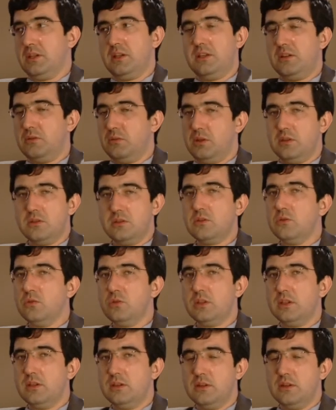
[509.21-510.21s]
Anyway, it's
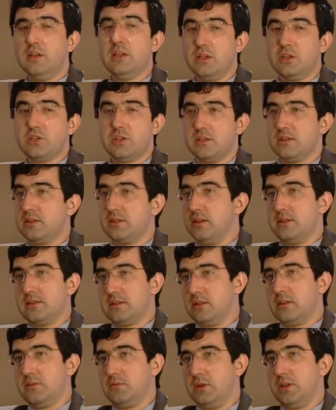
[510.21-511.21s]
good just as
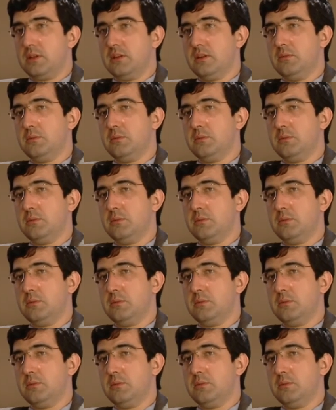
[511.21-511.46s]
an event.